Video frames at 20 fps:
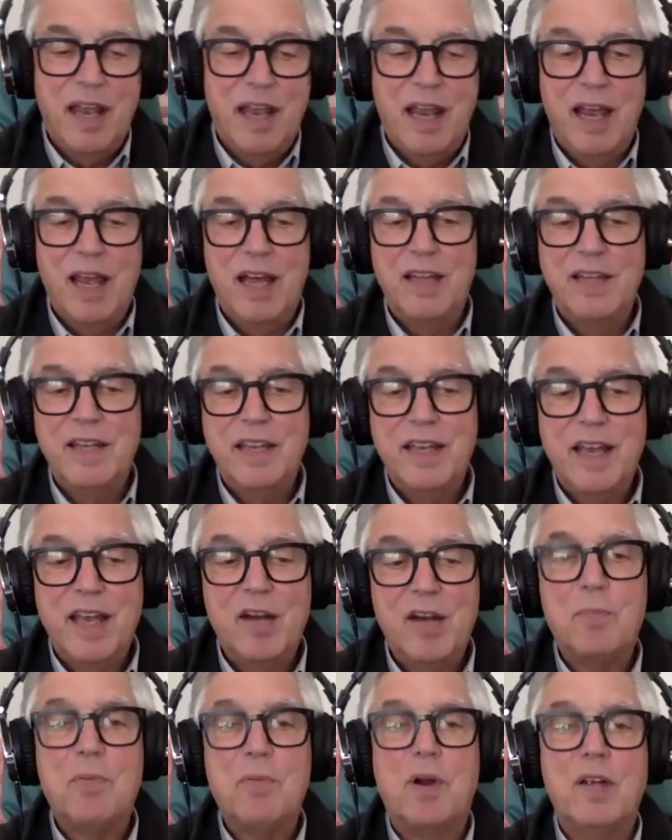And the
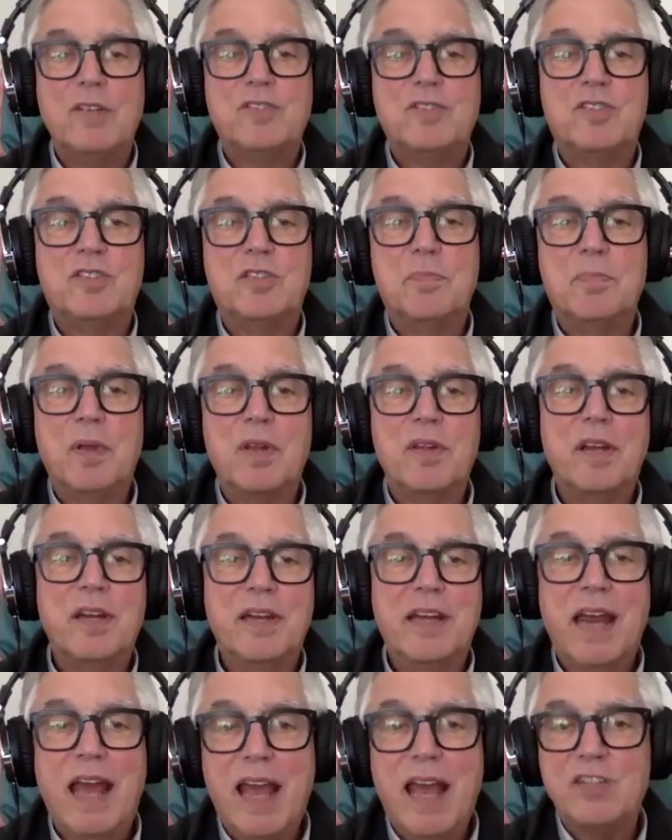enterprise's
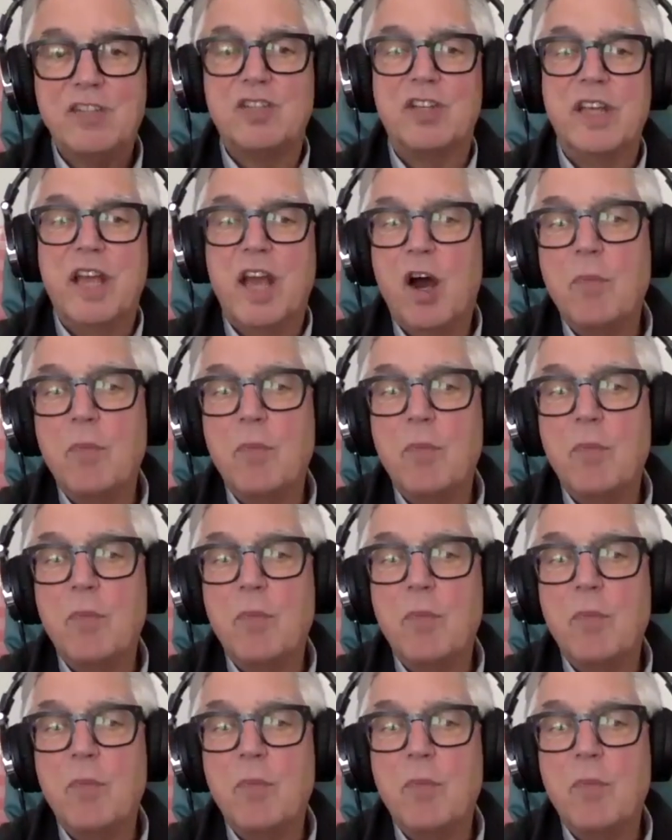ability to actually